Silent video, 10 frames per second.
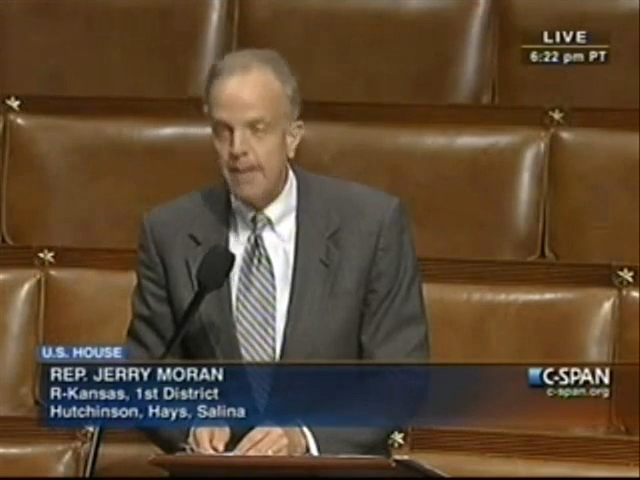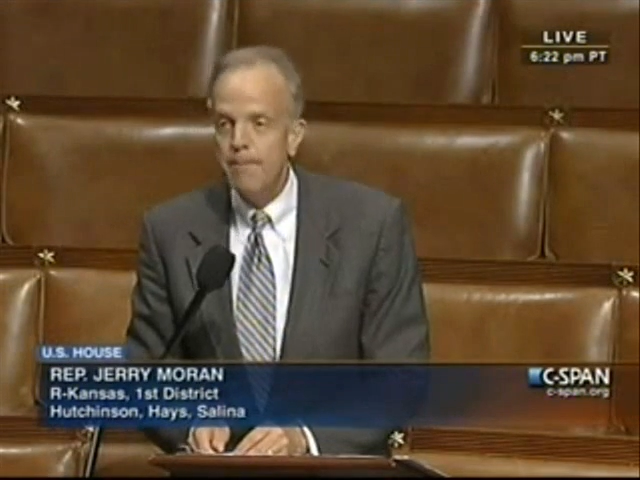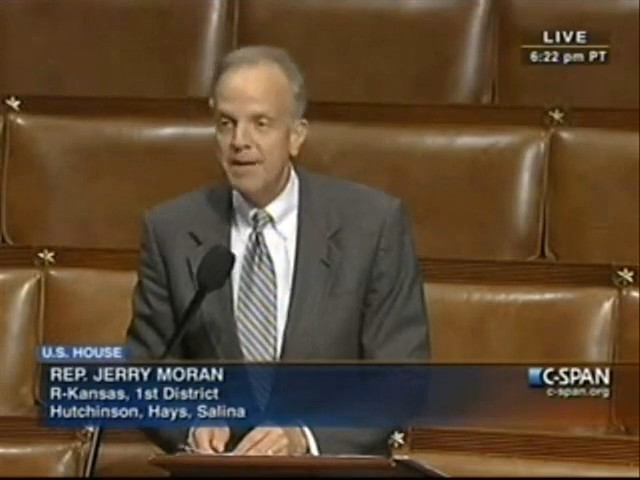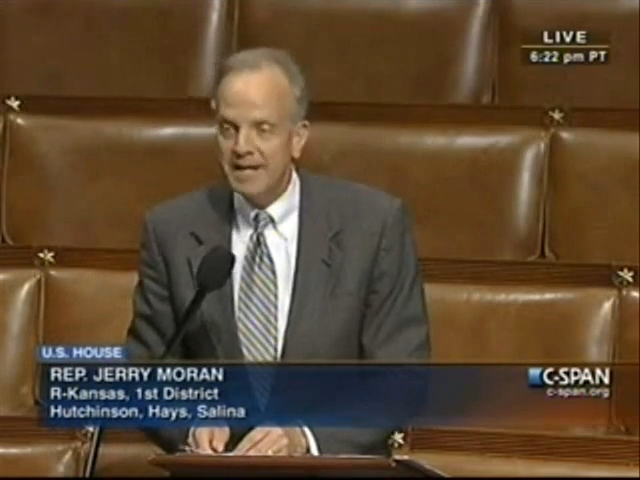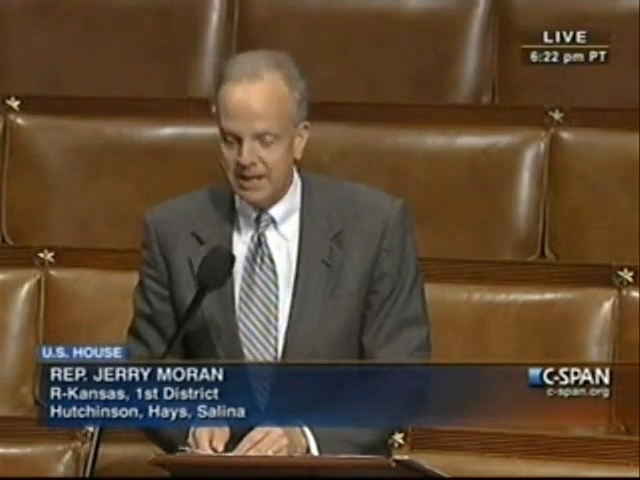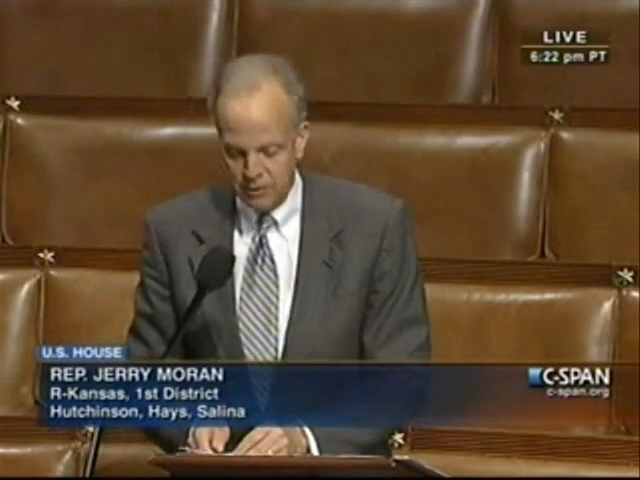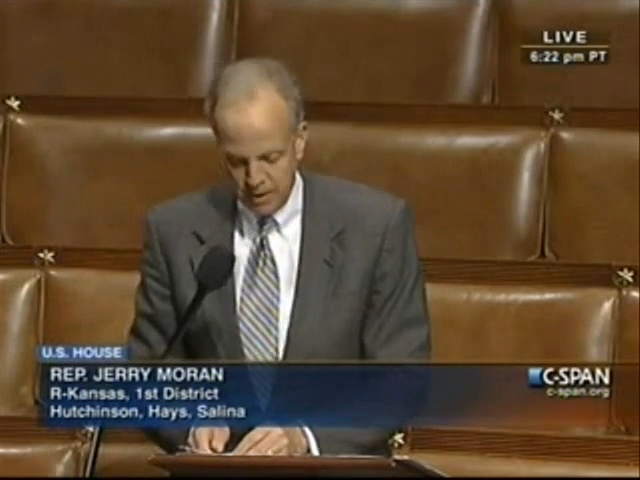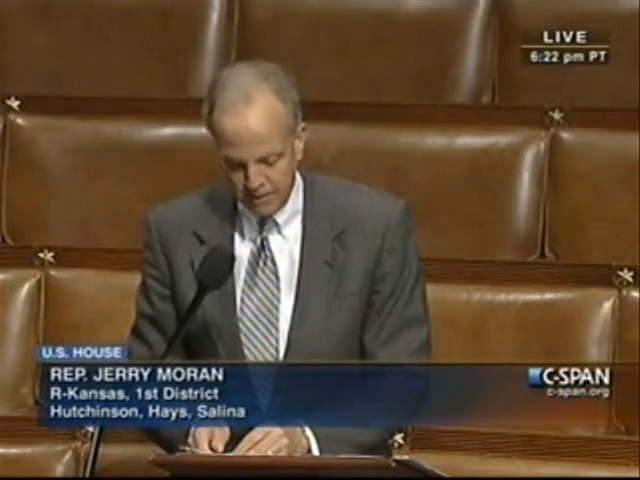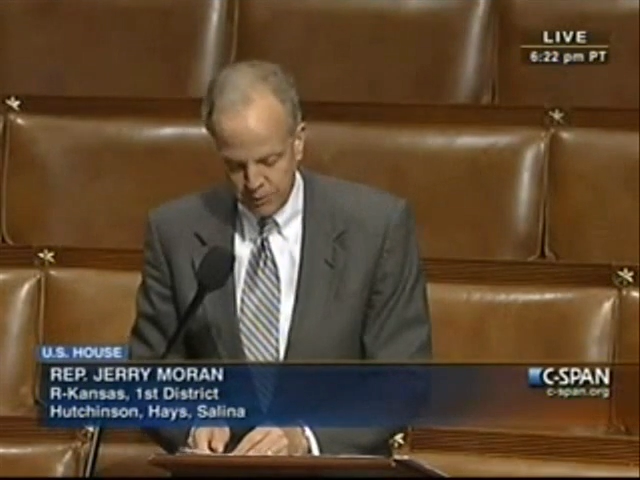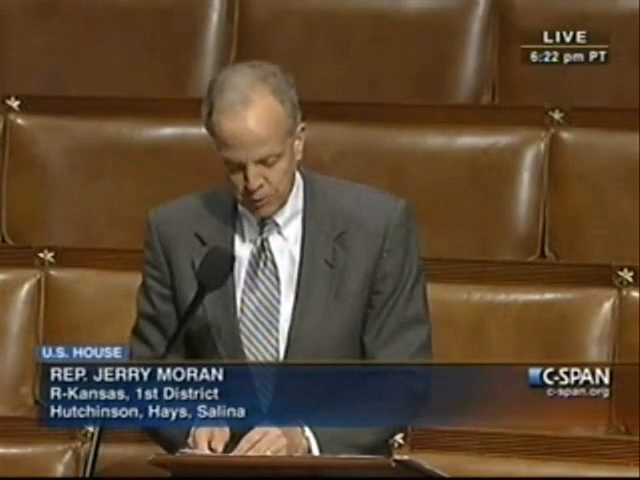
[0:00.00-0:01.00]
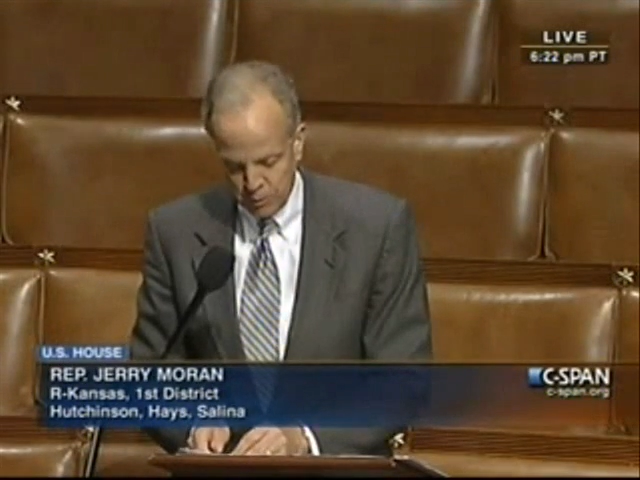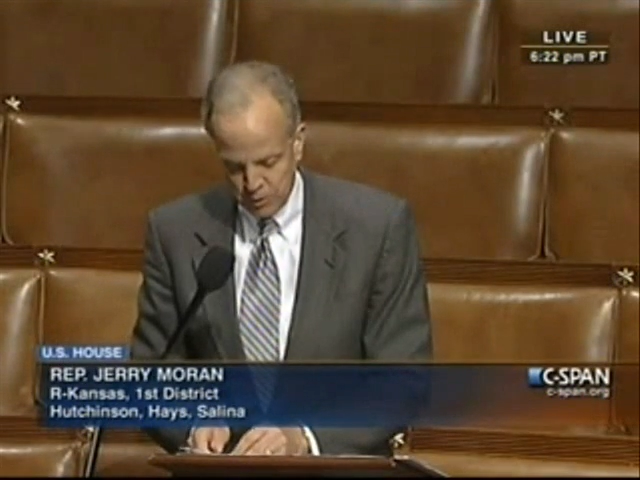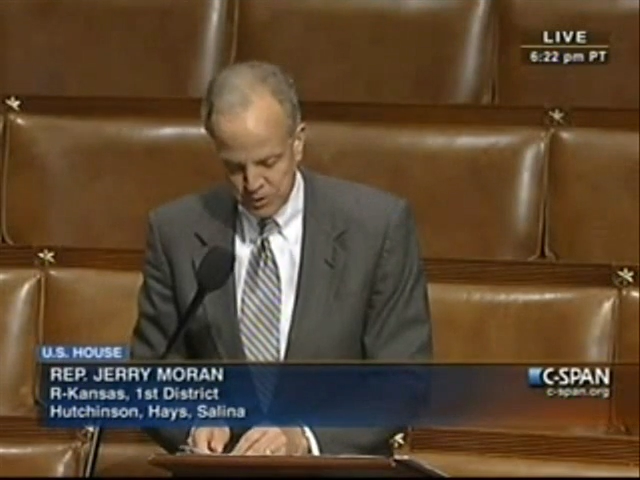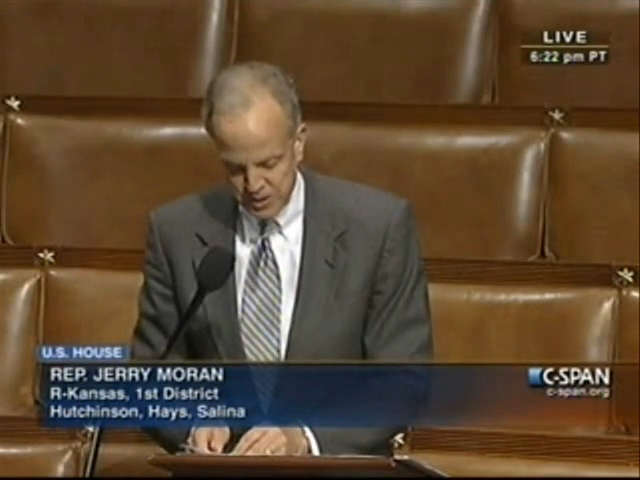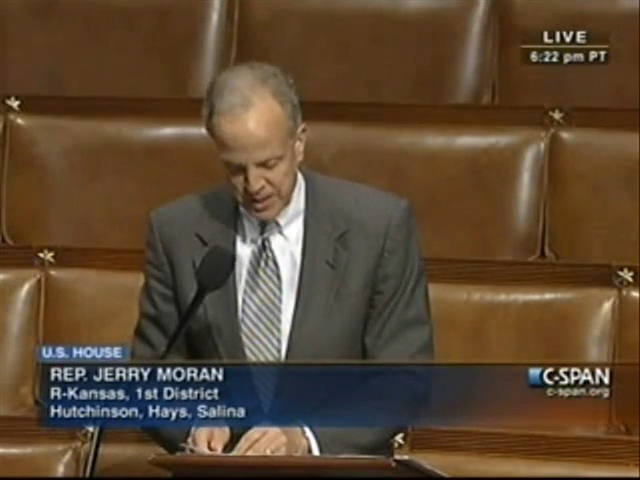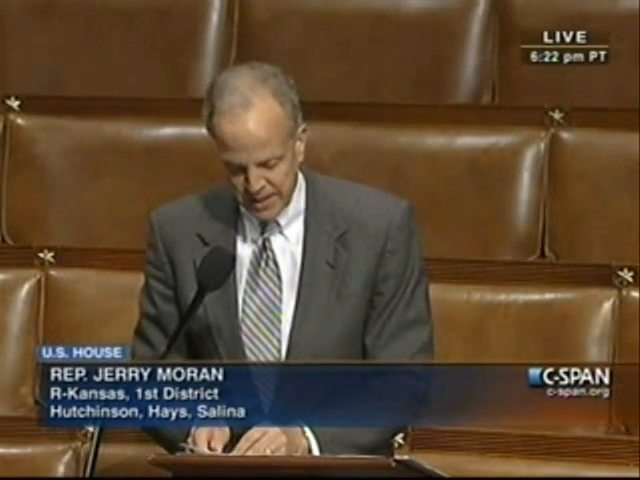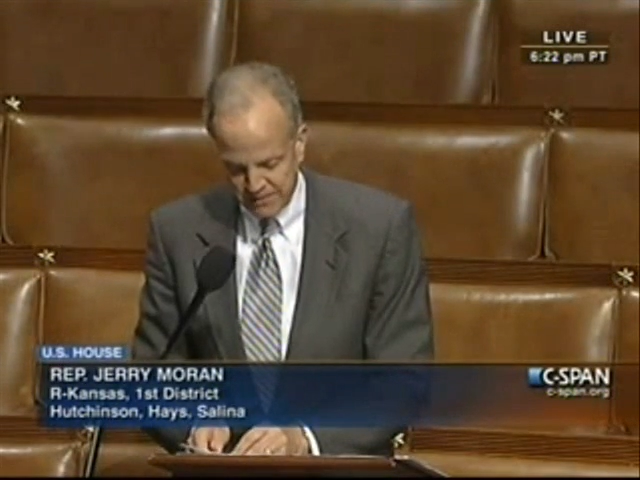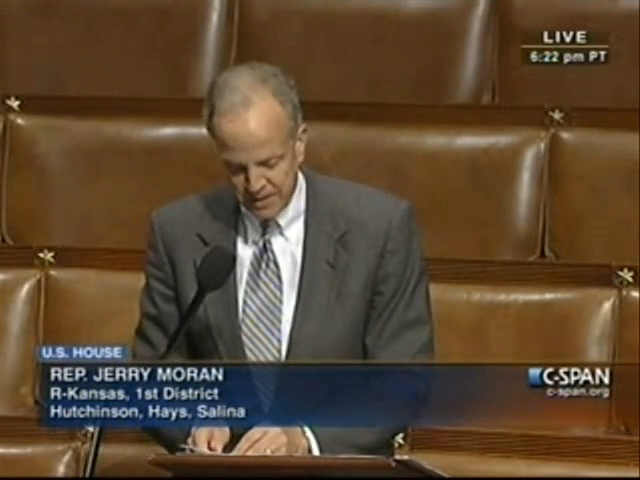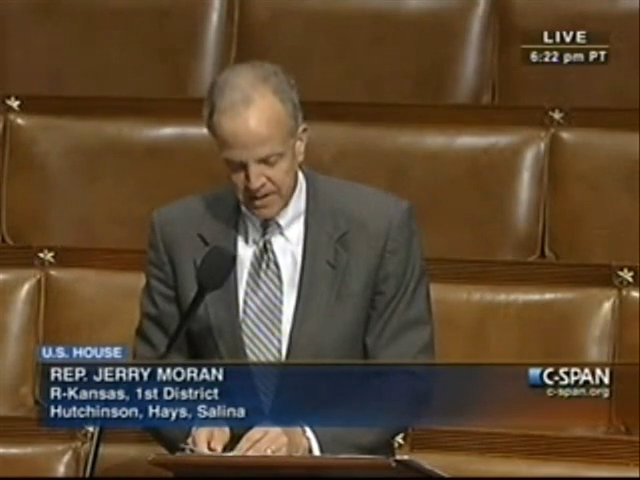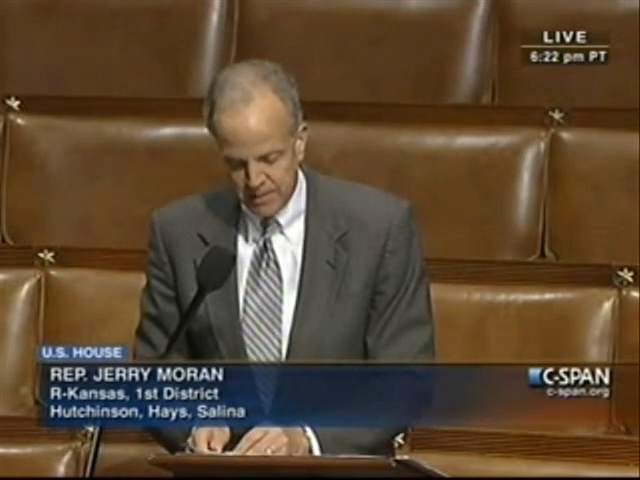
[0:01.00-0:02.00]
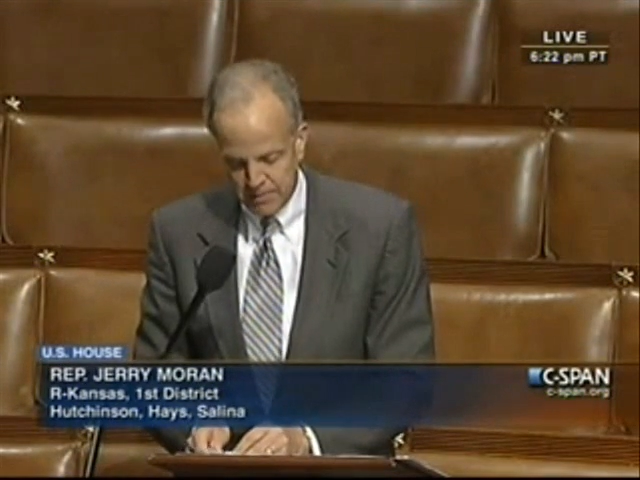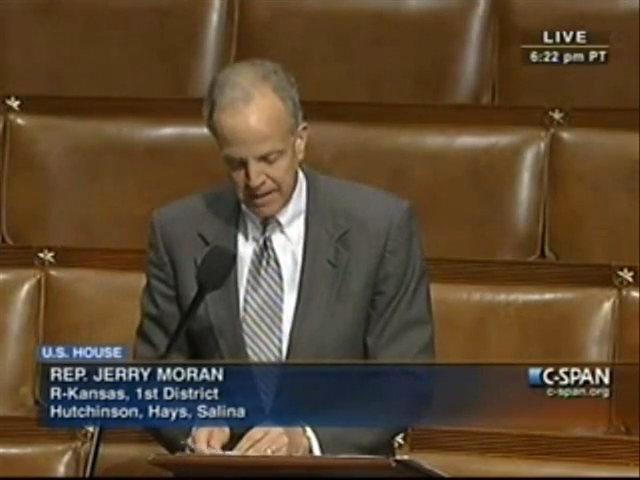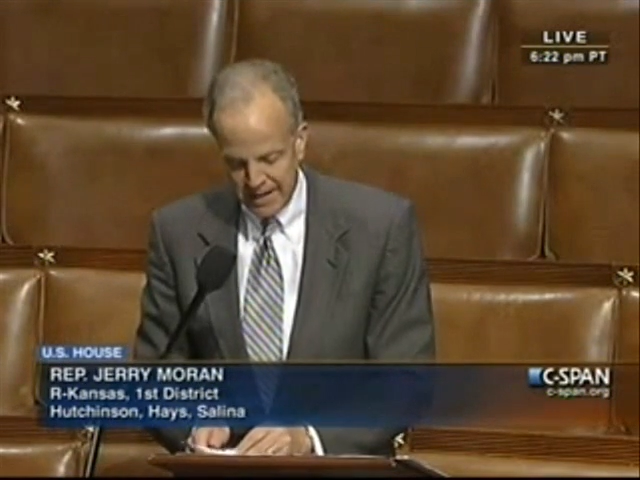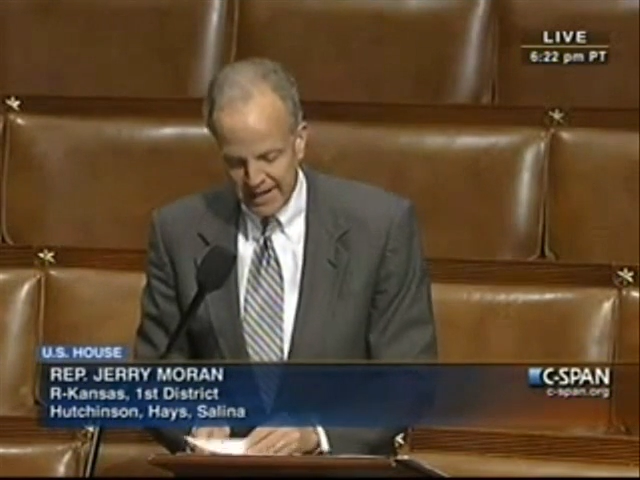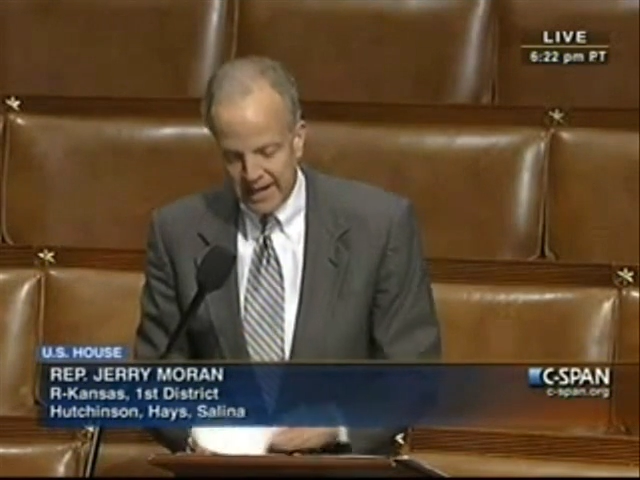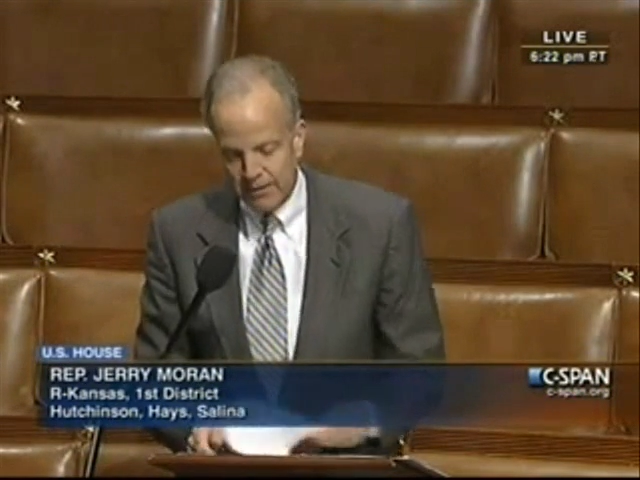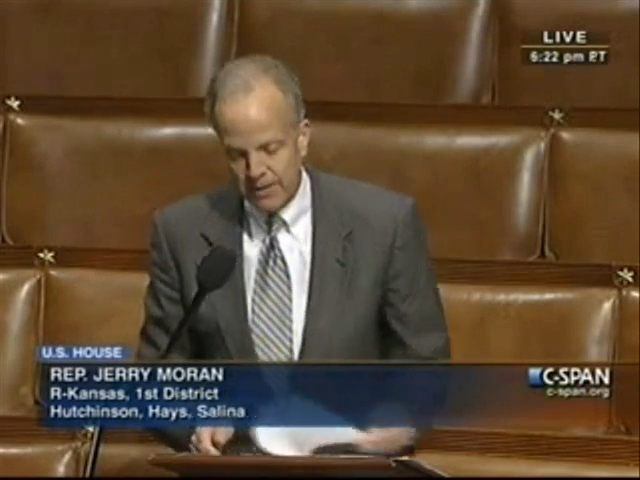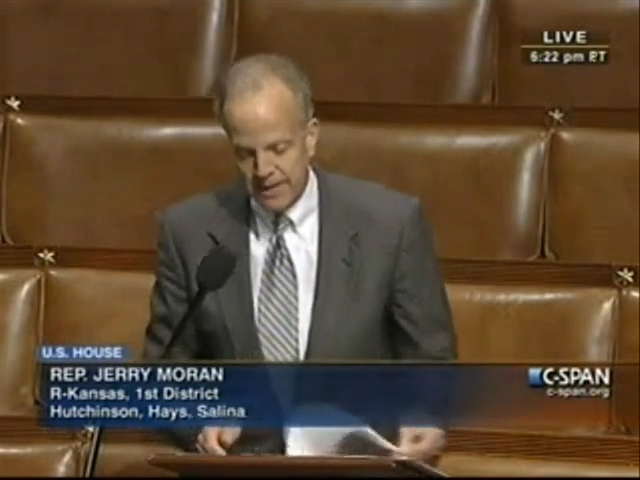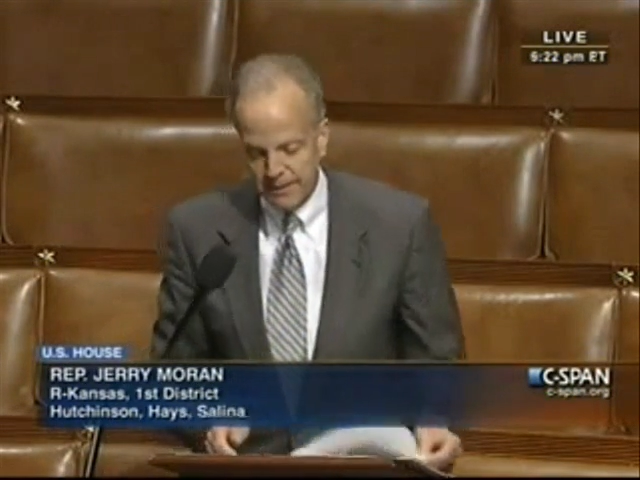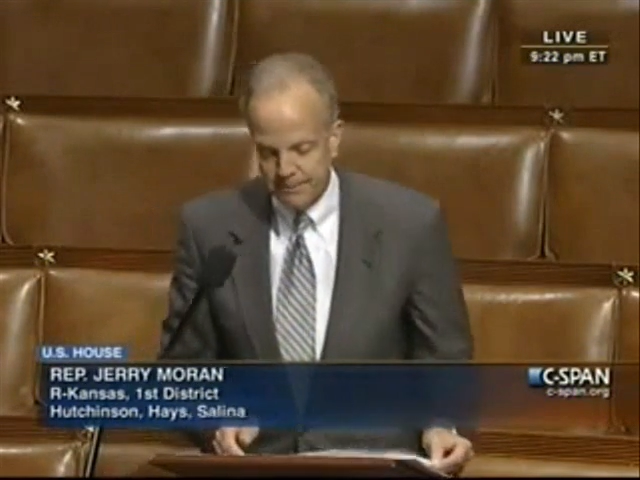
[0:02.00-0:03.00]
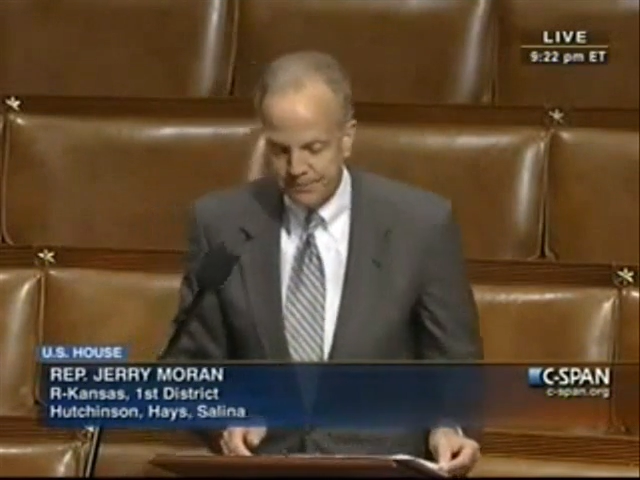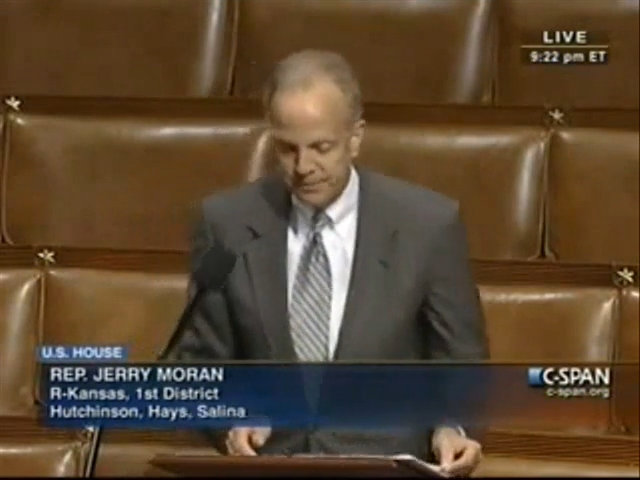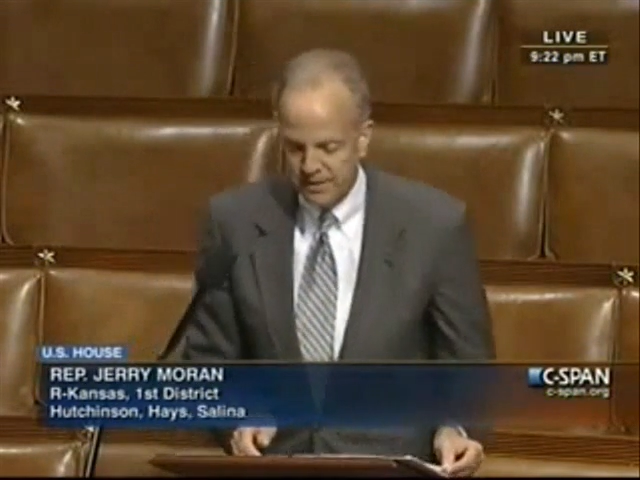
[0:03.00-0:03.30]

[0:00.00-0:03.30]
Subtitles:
many of whom were saved by Irena.